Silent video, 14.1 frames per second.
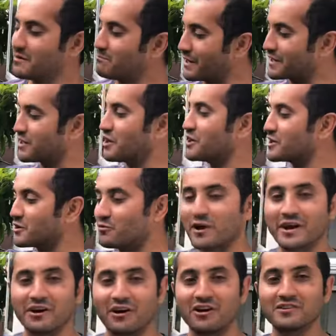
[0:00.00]
by cutting
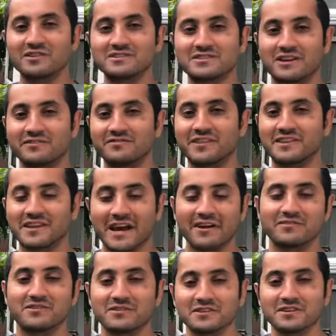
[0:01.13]
away all this stuff that they
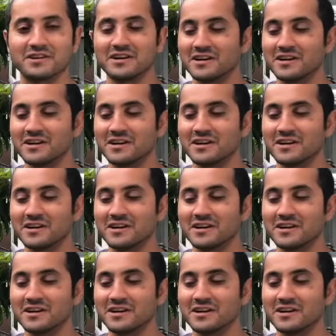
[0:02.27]
have to,